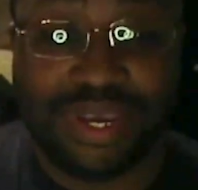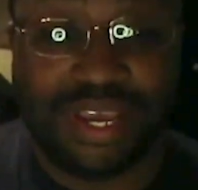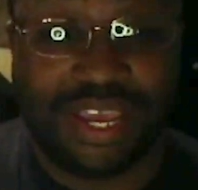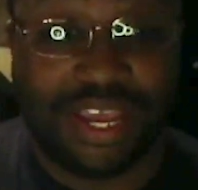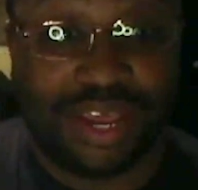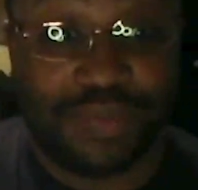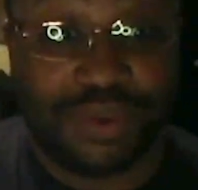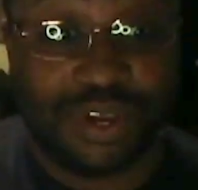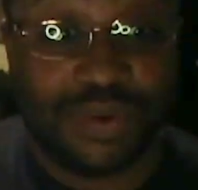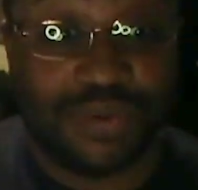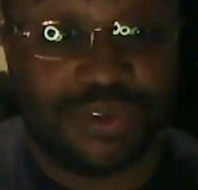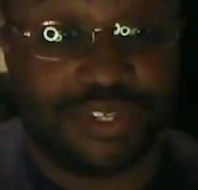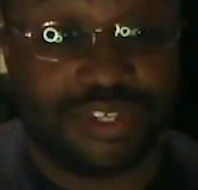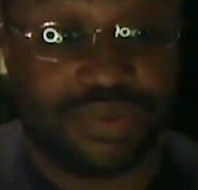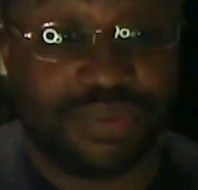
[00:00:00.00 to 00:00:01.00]
and I'm here
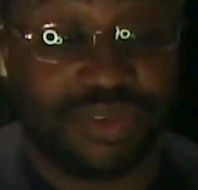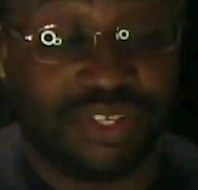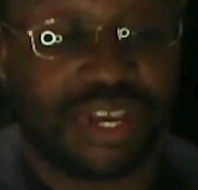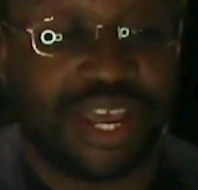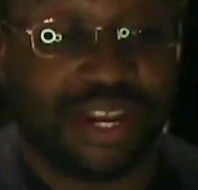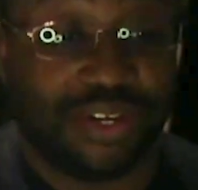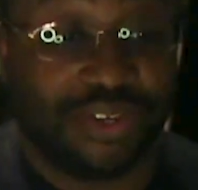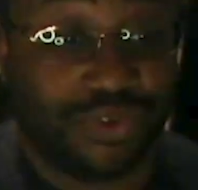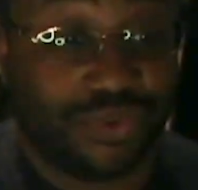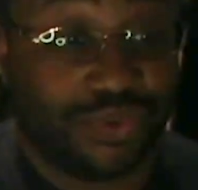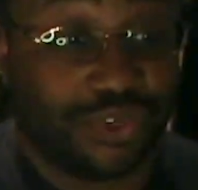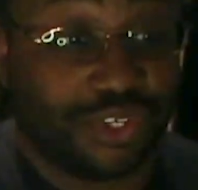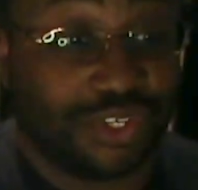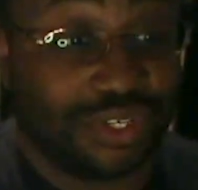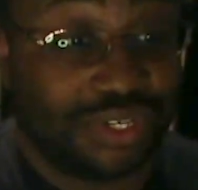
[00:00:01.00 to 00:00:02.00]
with some exciting news.